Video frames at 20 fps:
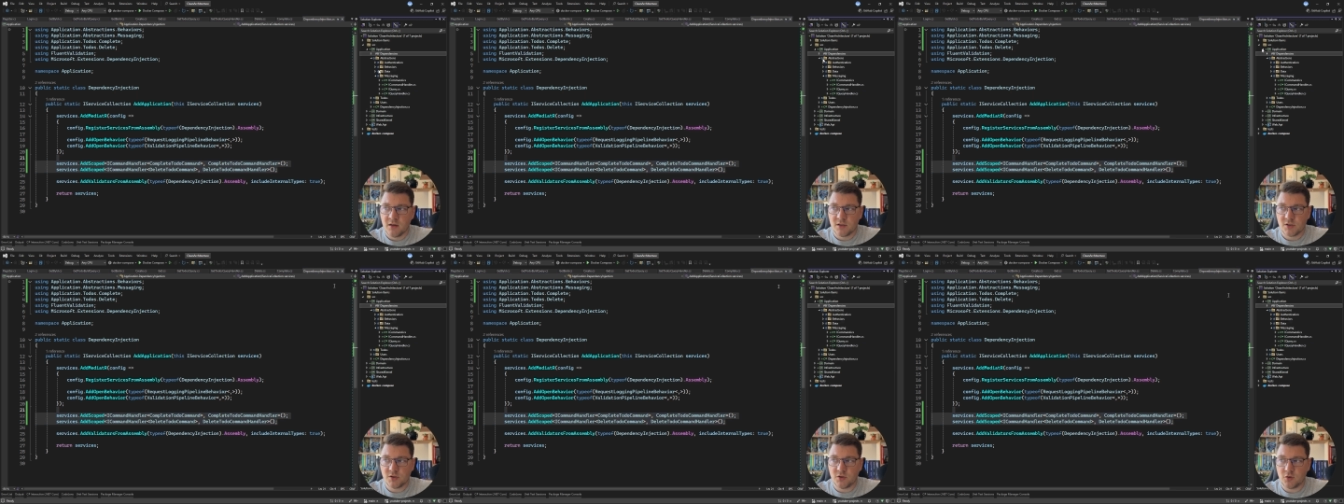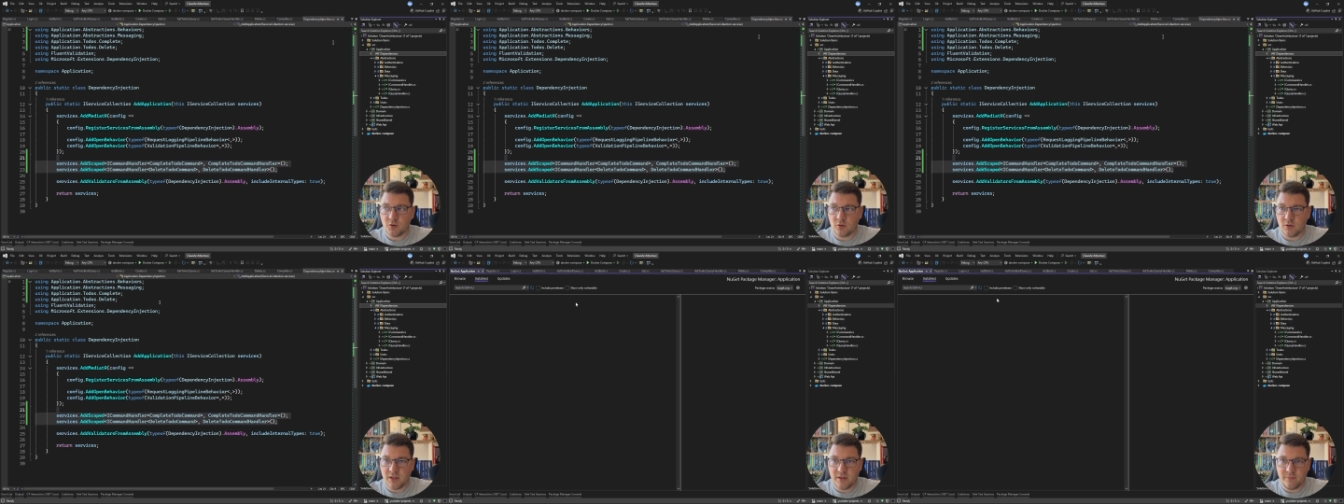
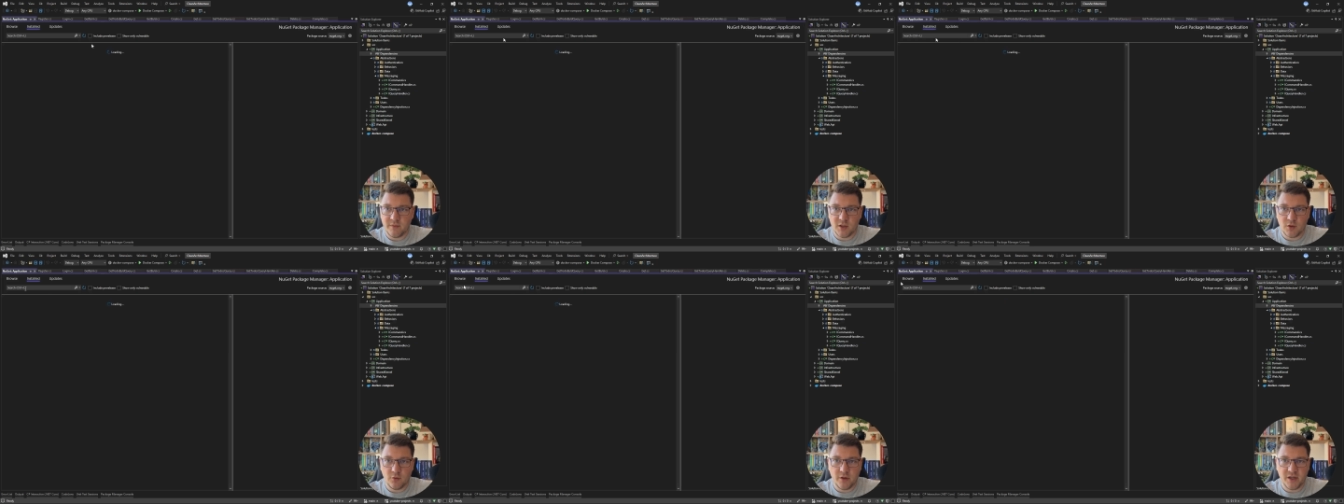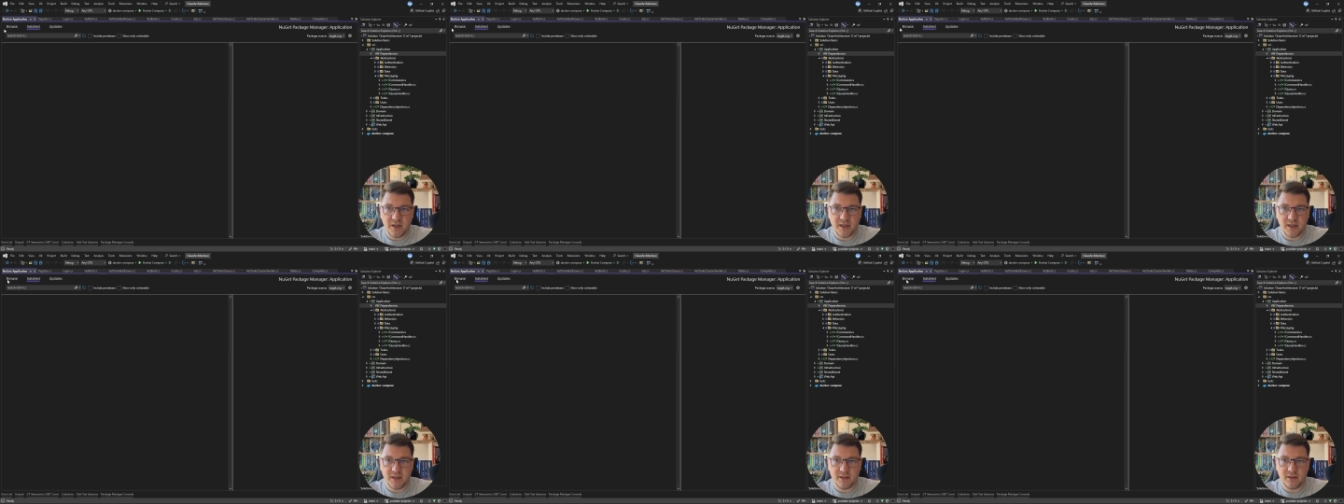So let me go
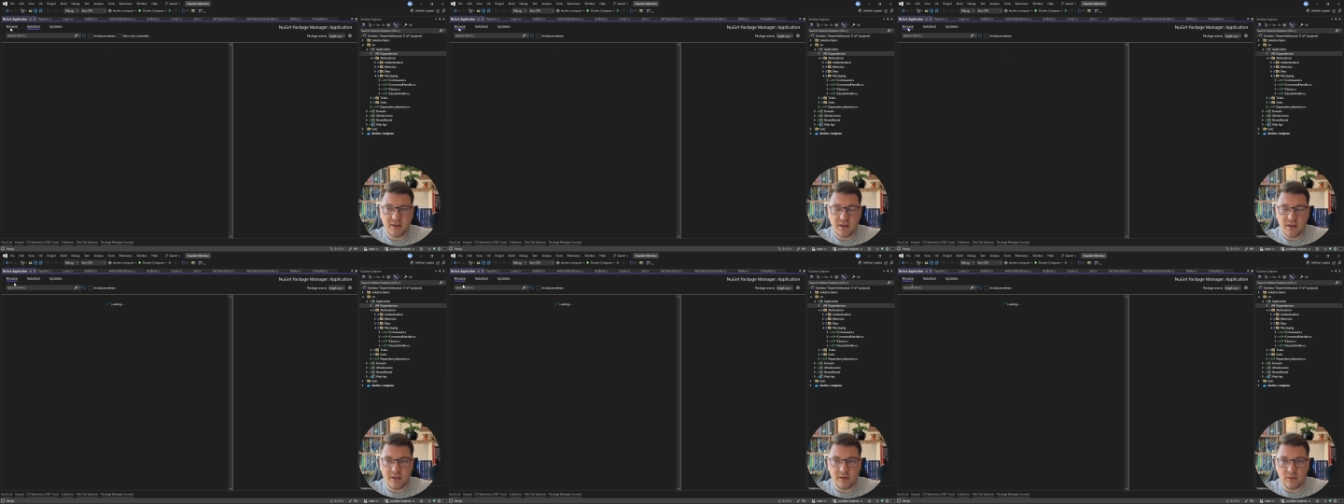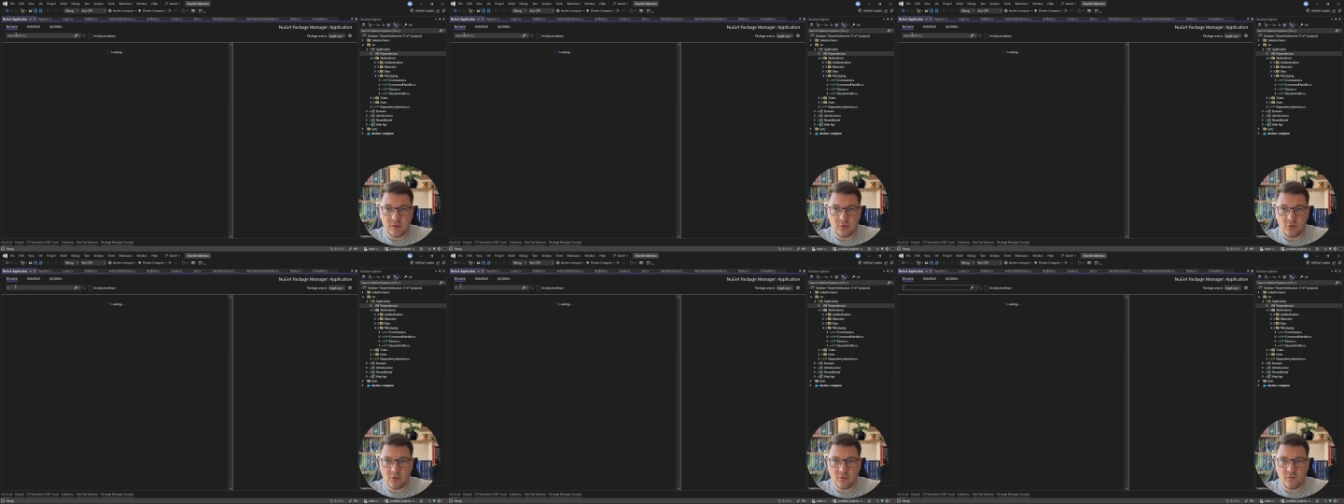ahead
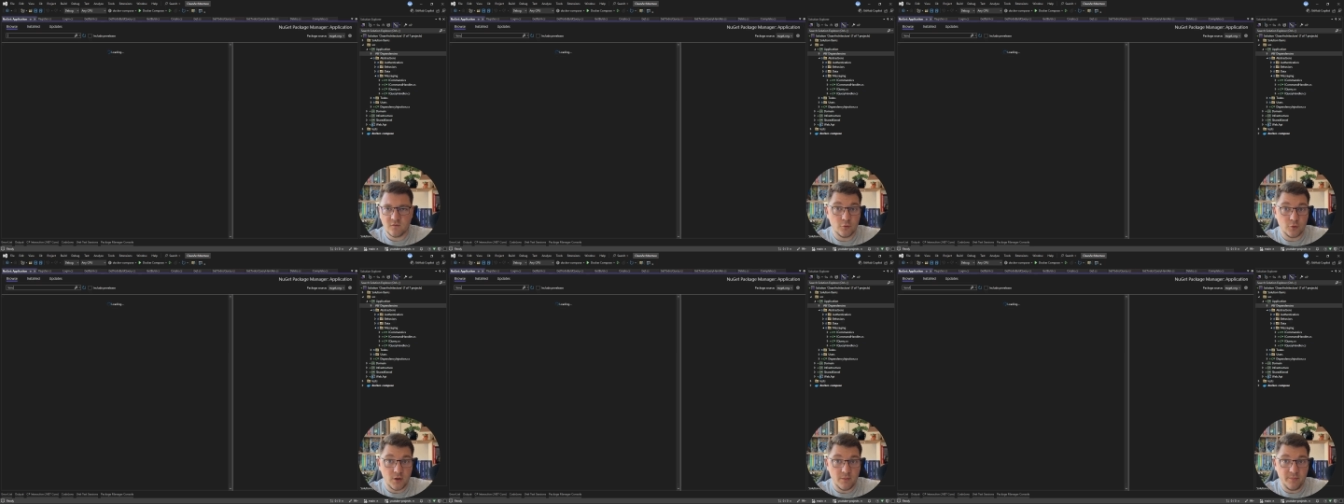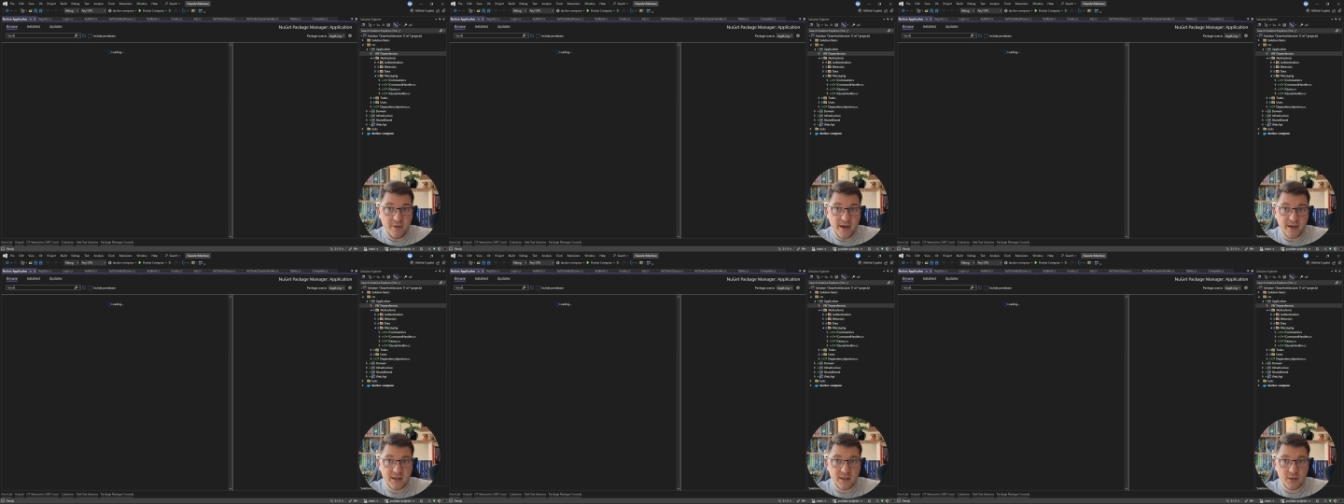and look for a
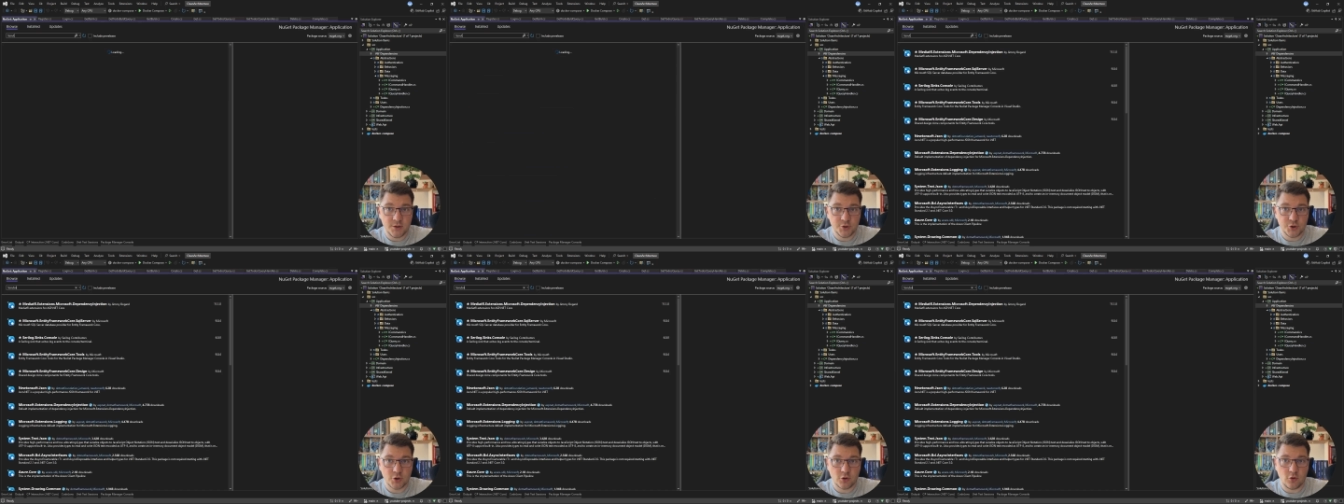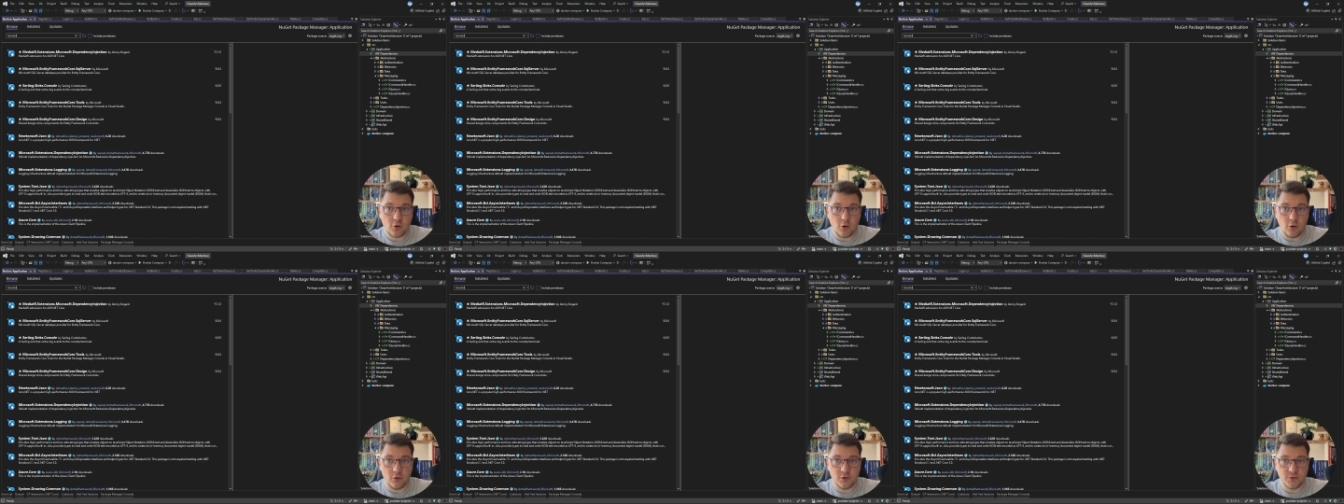package
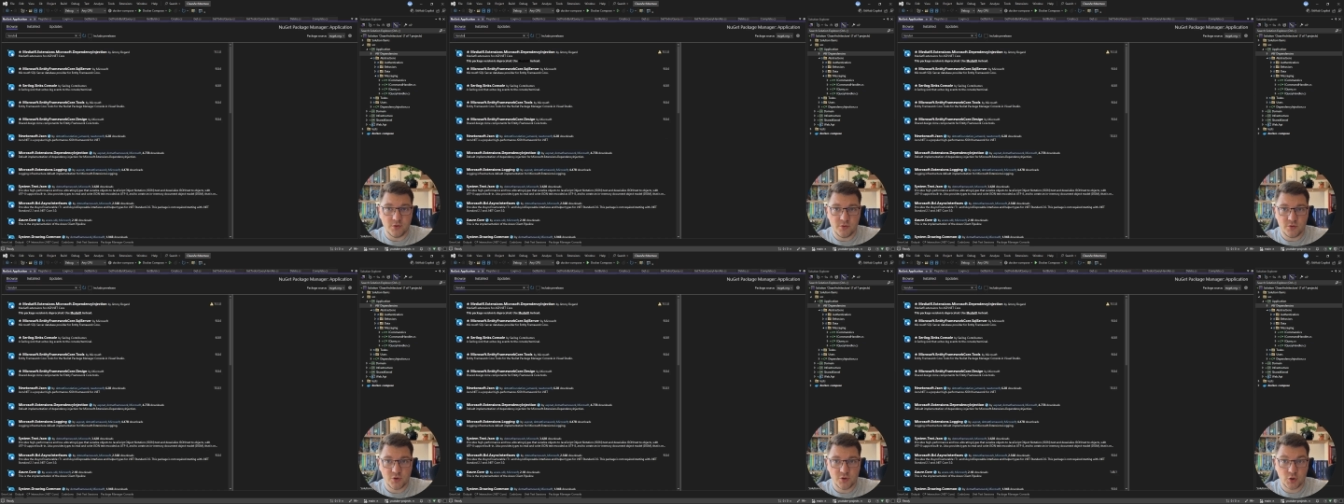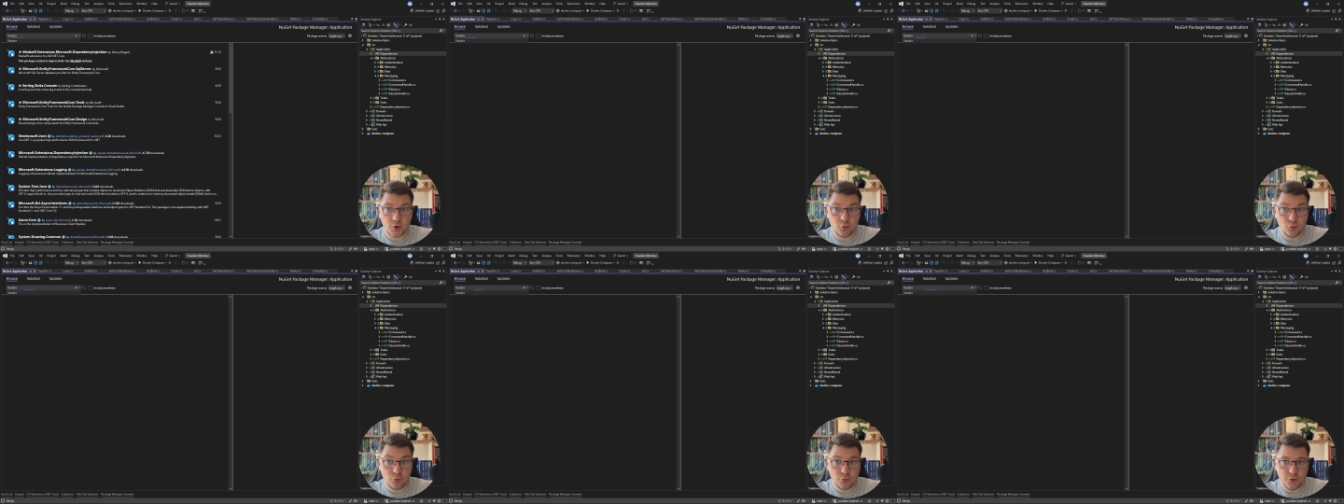called
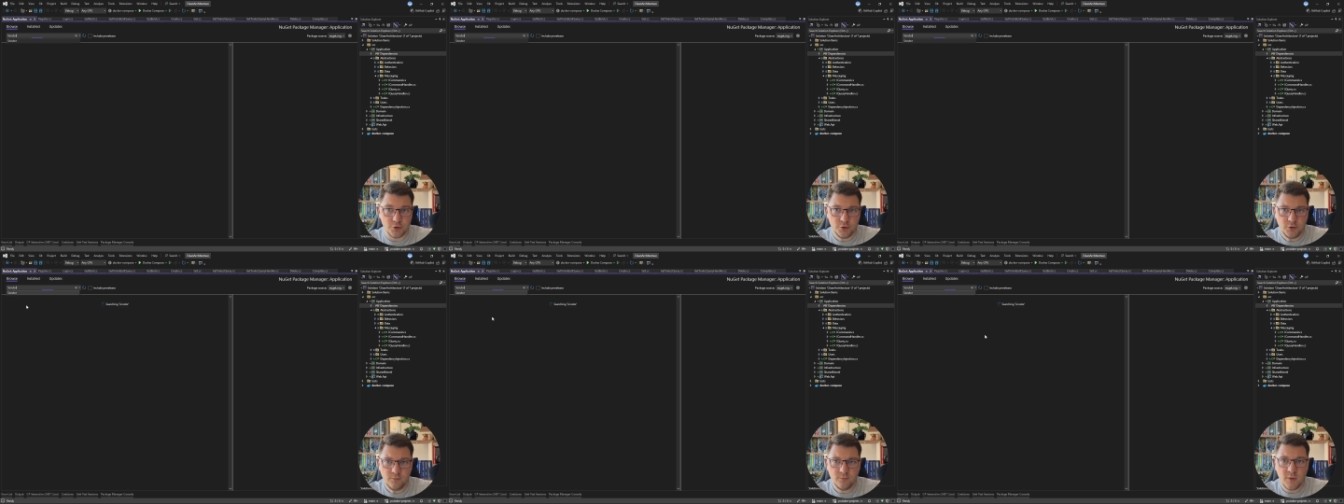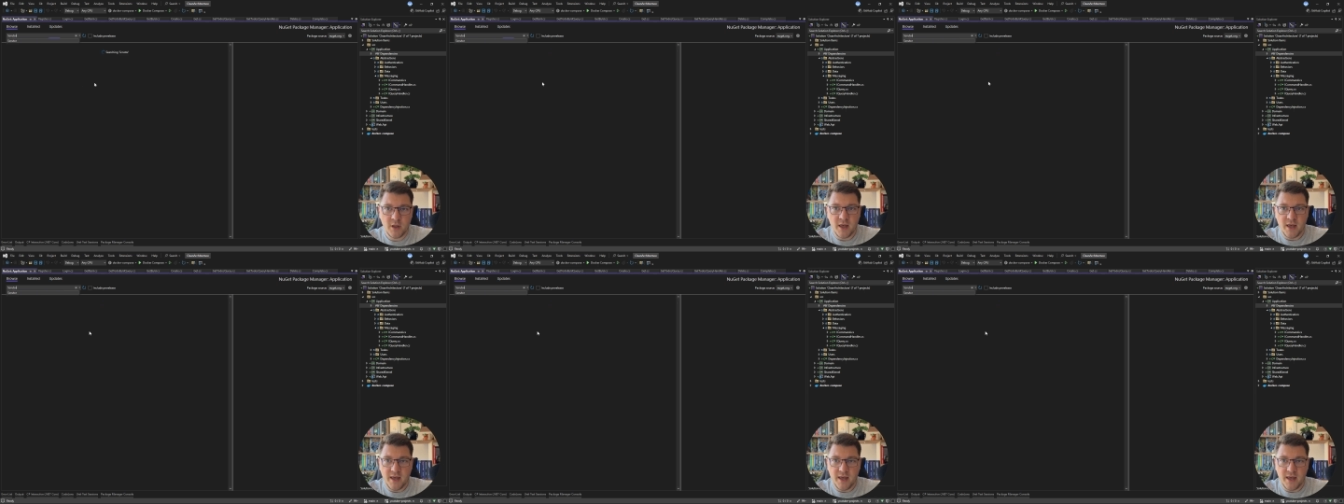Scrutor